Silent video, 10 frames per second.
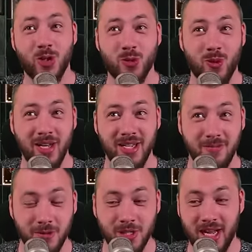20%,
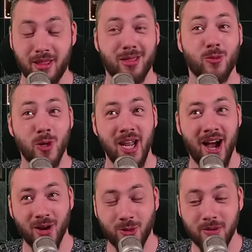
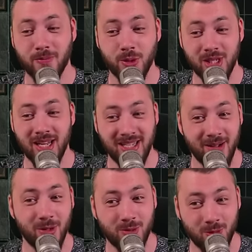300%
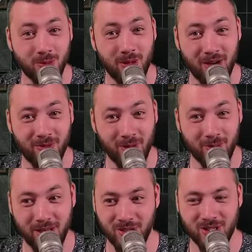damage multiplier for your
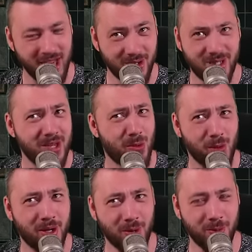mages. You see where we're
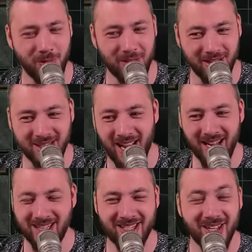going with this.
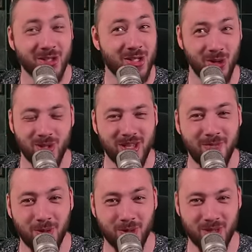It's so
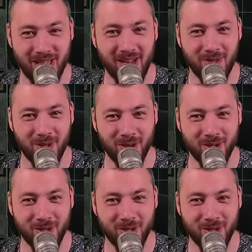simple to scale up their